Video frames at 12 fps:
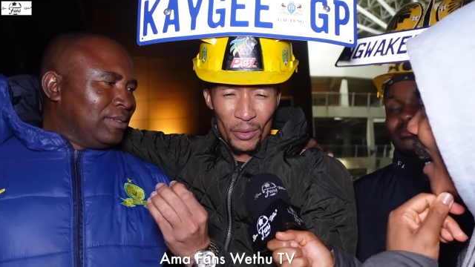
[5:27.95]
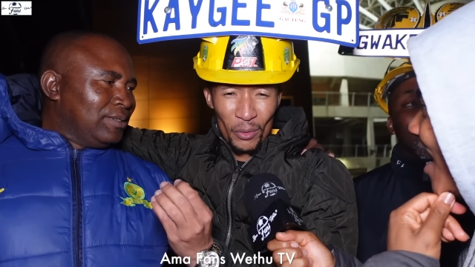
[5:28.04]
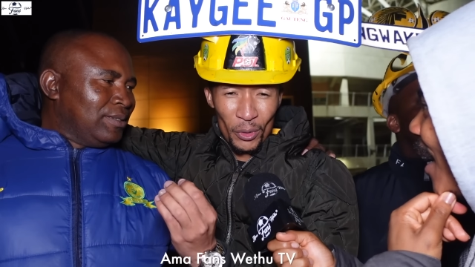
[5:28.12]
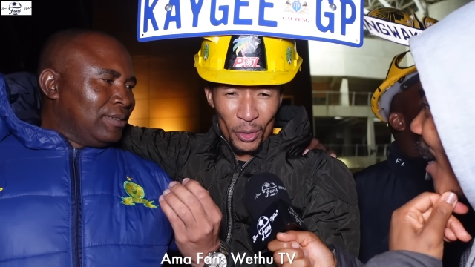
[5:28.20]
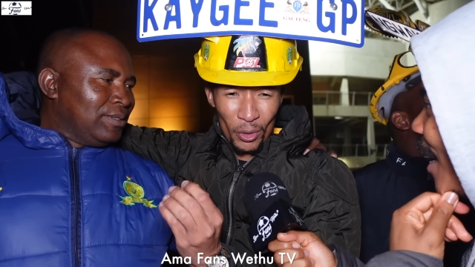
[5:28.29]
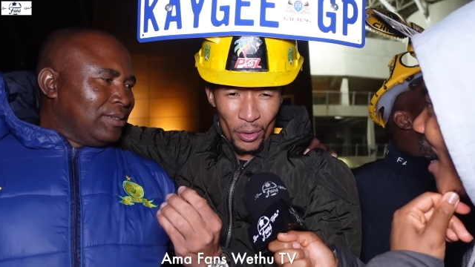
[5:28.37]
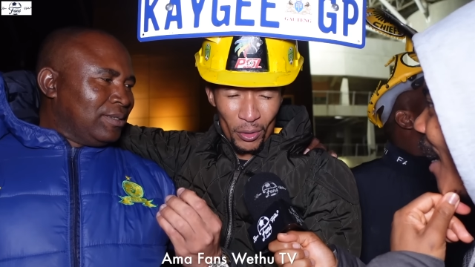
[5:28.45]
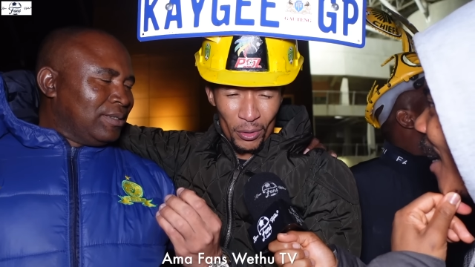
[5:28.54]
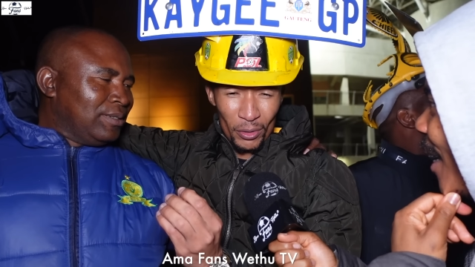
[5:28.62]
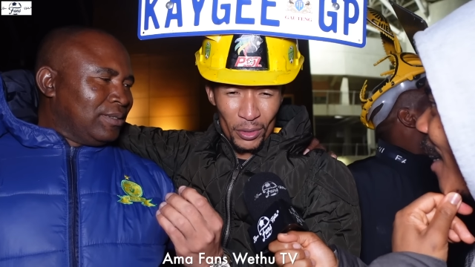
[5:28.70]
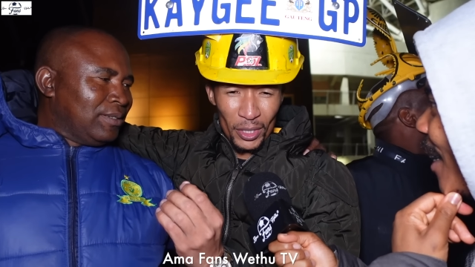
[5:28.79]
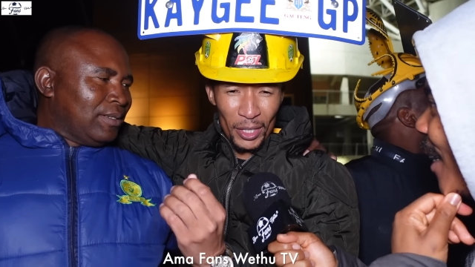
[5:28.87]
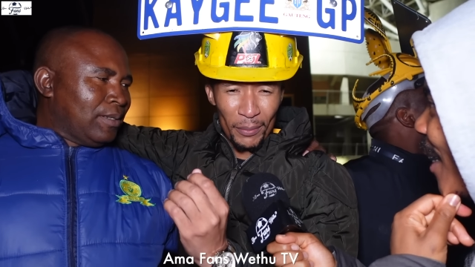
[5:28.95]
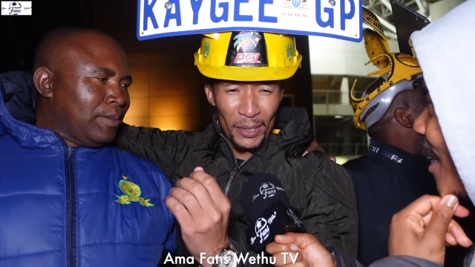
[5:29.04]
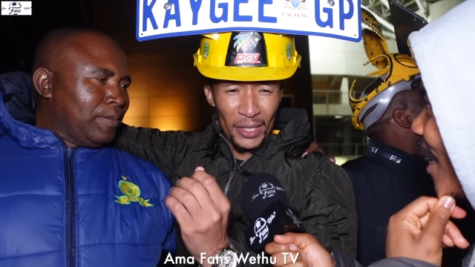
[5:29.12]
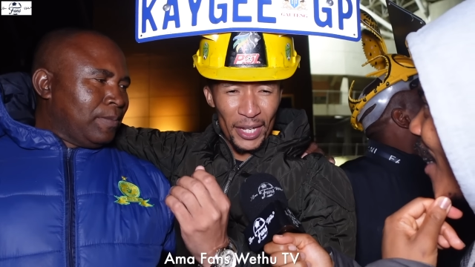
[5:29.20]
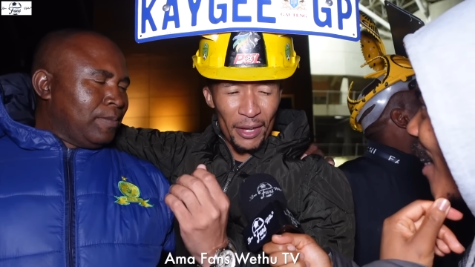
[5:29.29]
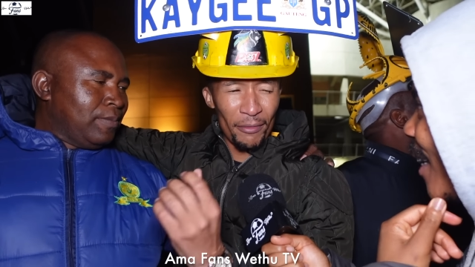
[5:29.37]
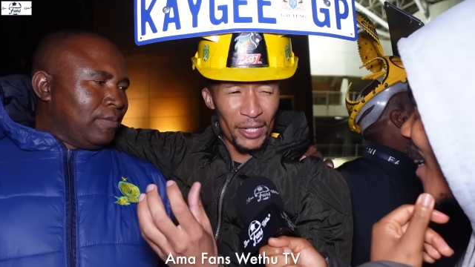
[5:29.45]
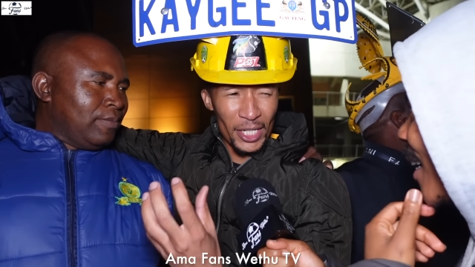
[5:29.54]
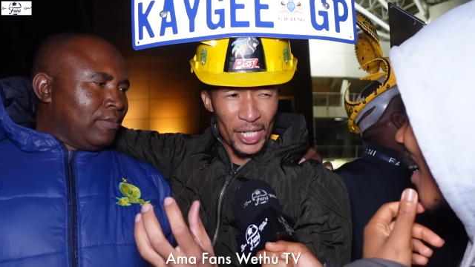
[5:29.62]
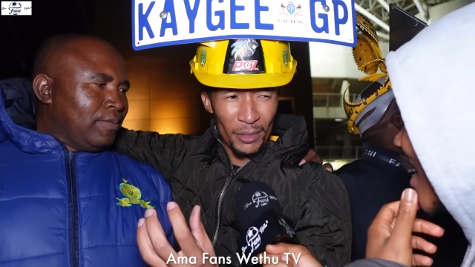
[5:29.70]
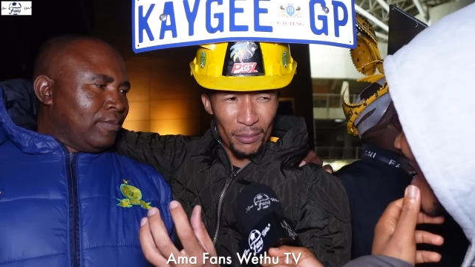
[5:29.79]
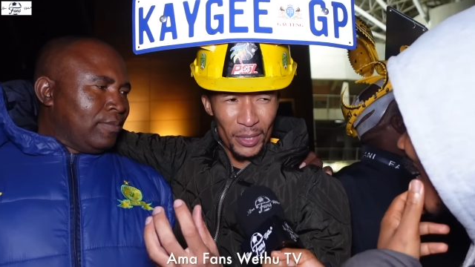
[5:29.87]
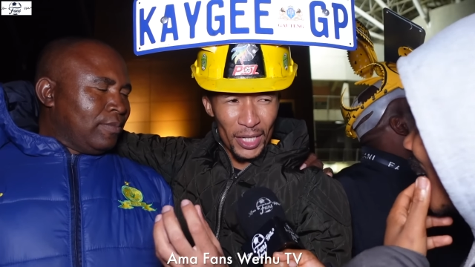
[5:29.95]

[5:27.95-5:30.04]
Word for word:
Speaker 1: you know they they have a team